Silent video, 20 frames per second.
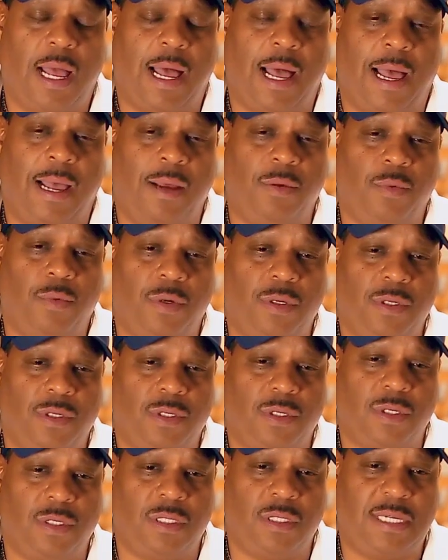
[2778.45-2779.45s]
I
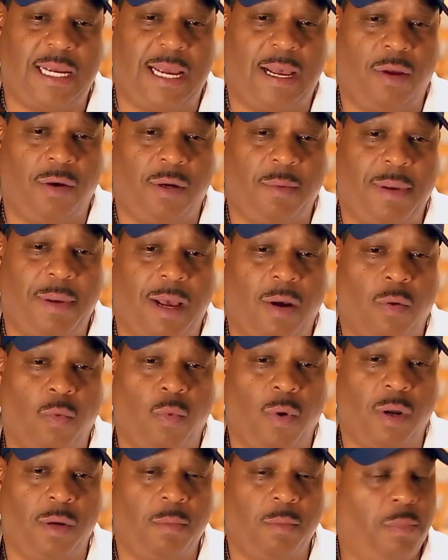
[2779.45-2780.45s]
was down about
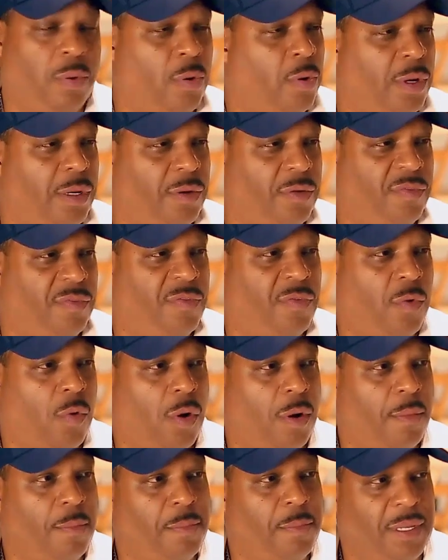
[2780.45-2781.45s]

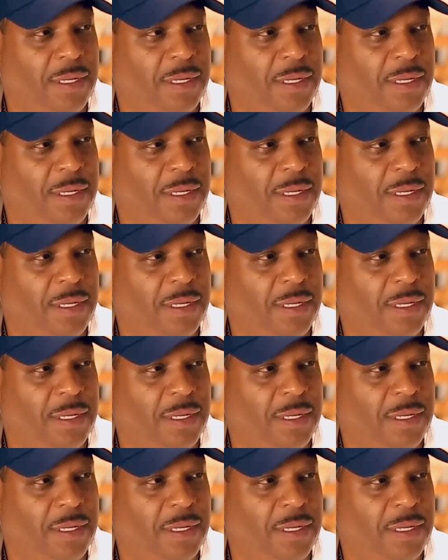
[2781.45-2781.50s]
$1.4